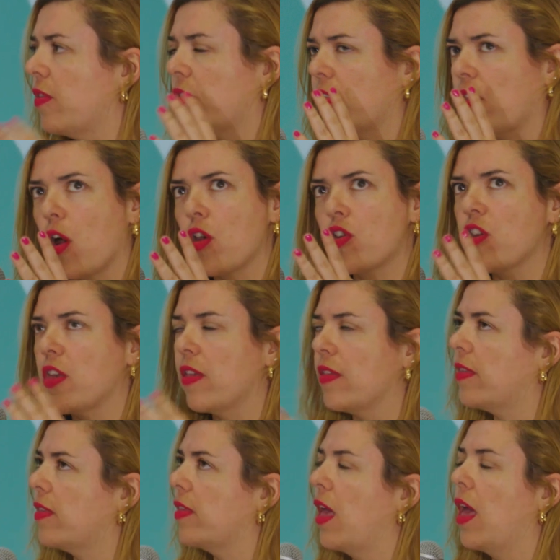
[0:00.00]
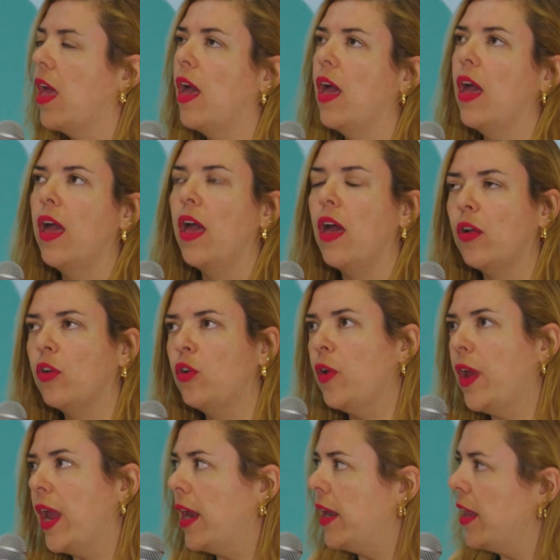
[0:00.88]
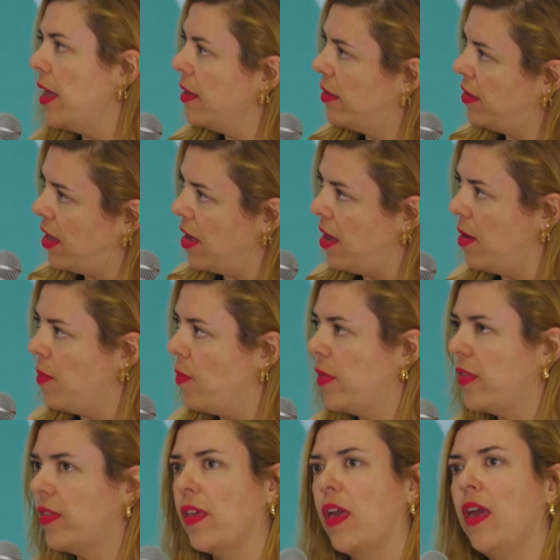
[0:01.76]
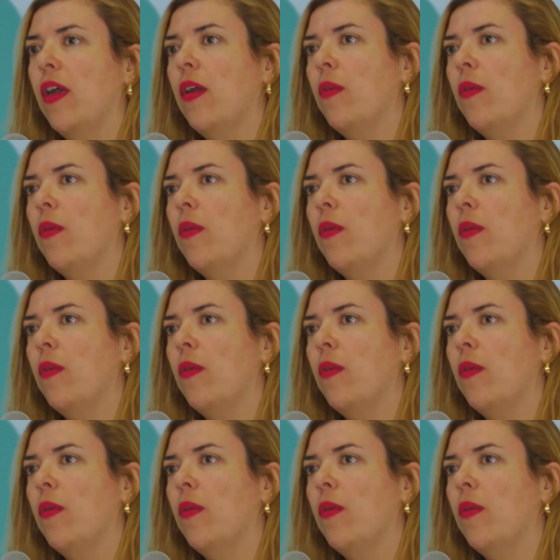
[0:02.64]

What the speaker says: such as creating teams,